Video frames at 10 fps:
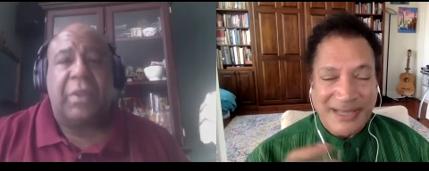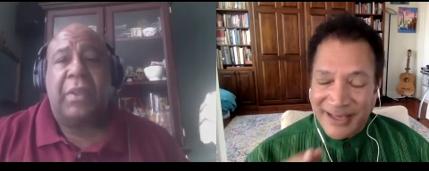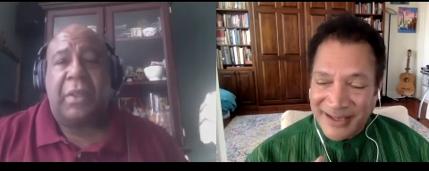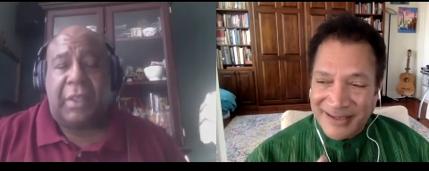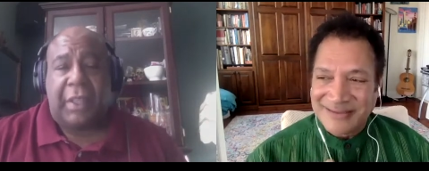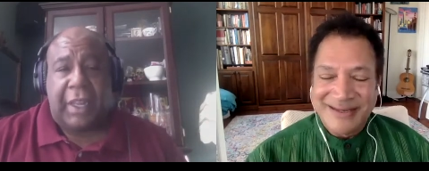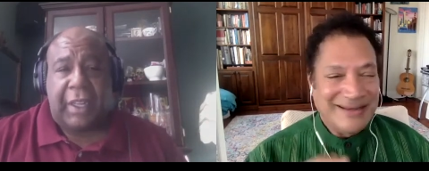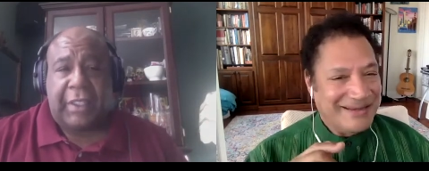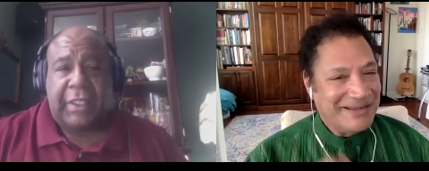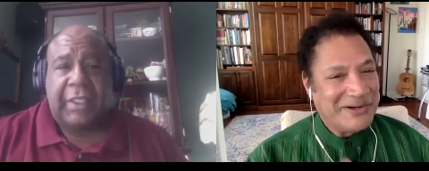Speaker 1: and
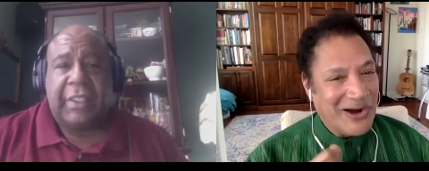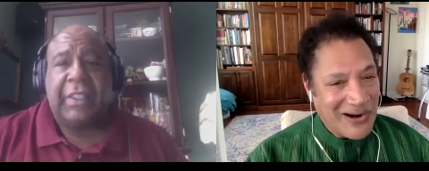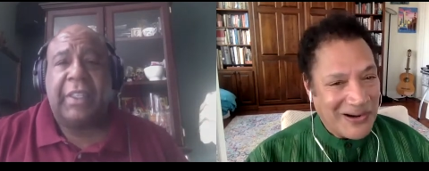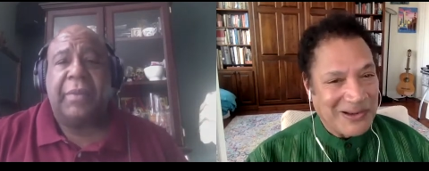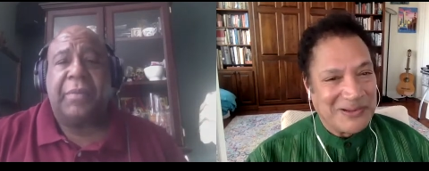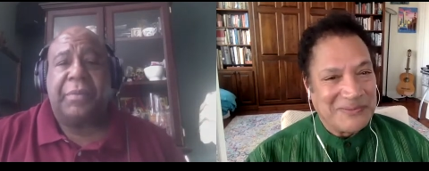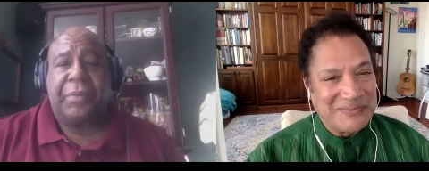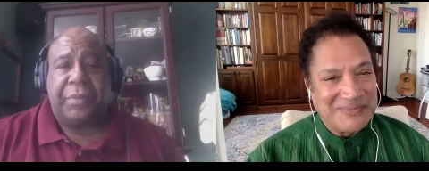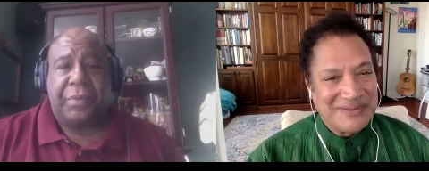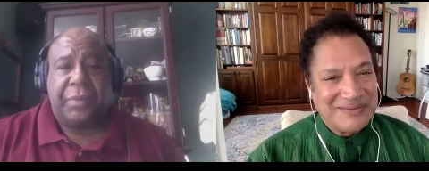yes. in
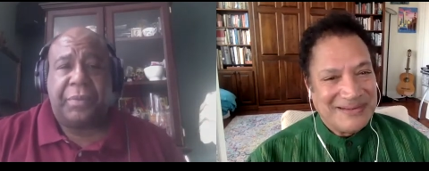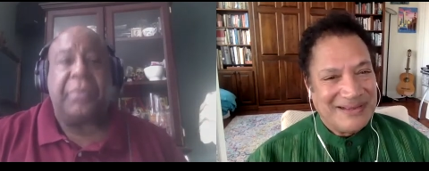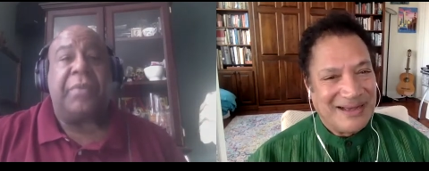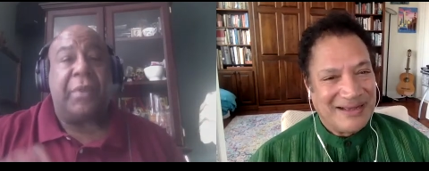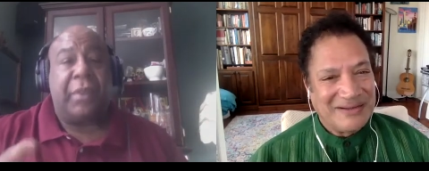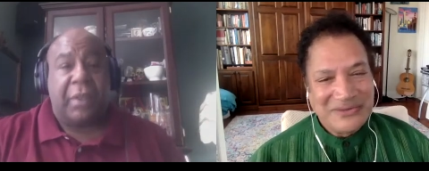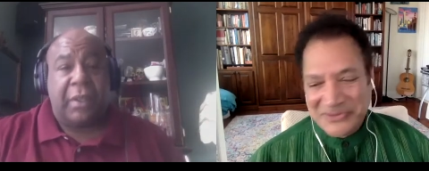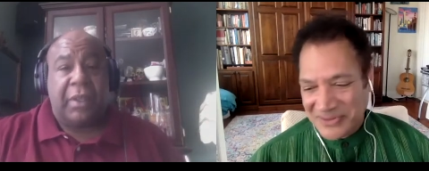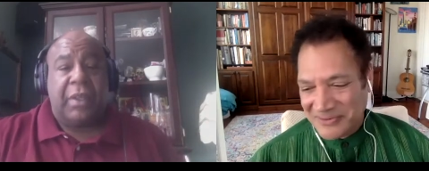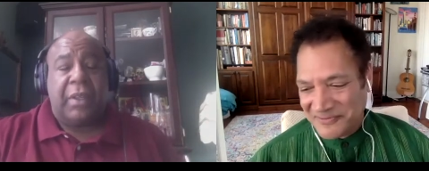harlem uh,
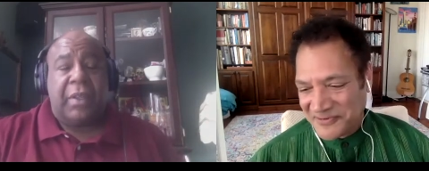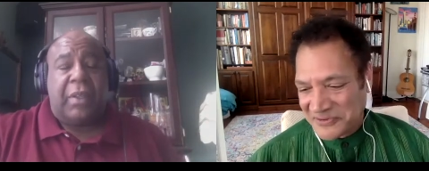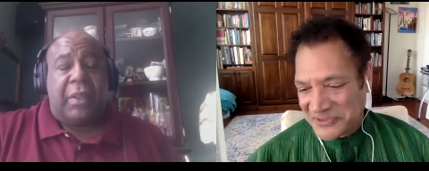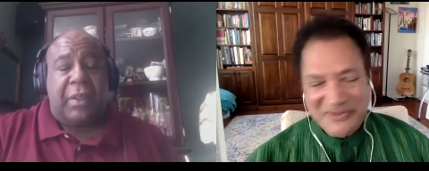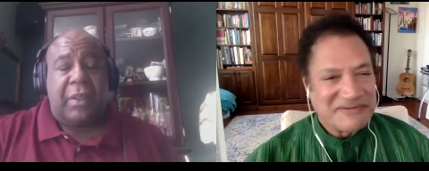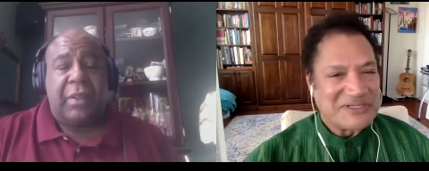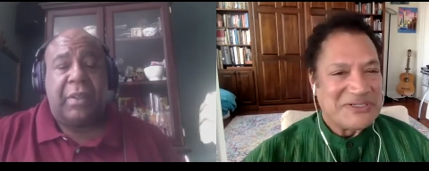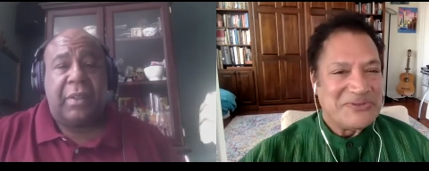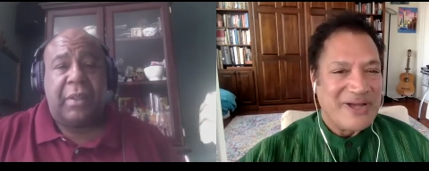new, uh, Rivers New